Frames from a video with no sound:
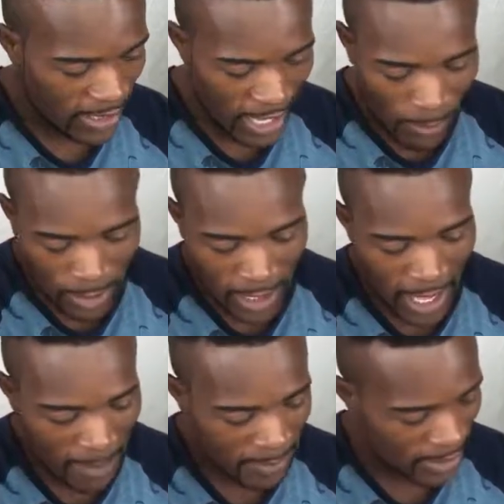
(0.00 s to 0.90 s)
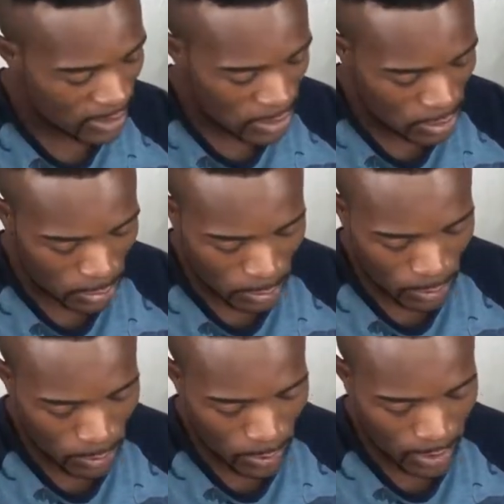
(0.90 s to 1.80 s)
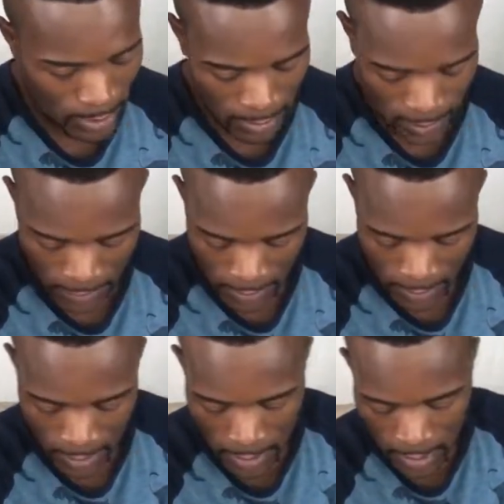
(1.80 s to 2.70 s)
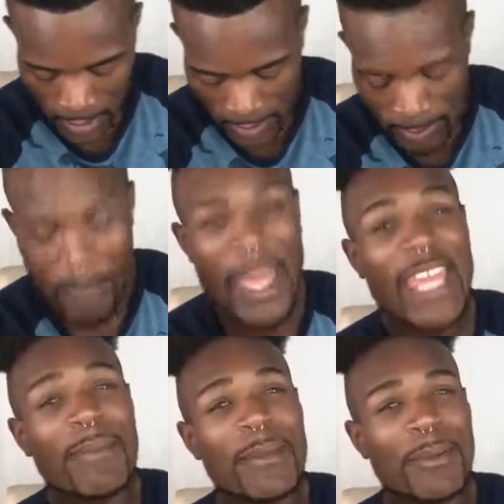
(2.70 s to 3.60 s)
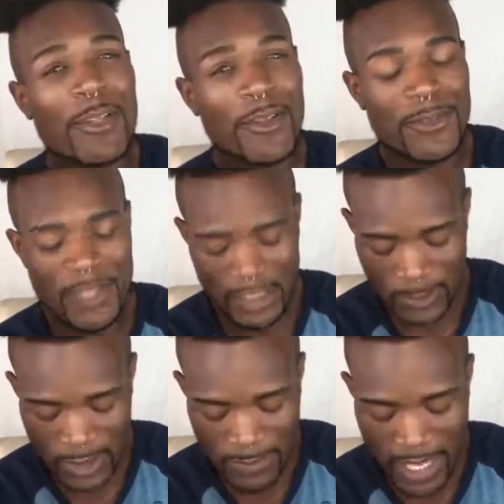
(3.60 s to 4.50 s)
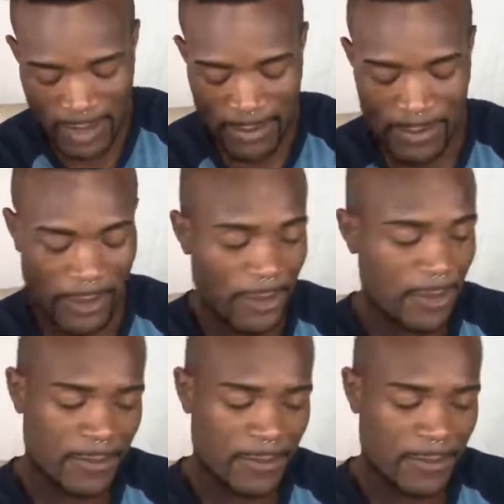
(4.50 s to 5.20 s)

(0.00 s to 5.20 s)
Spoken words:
now we're gonna hop into baby blue. So this one's baby blue.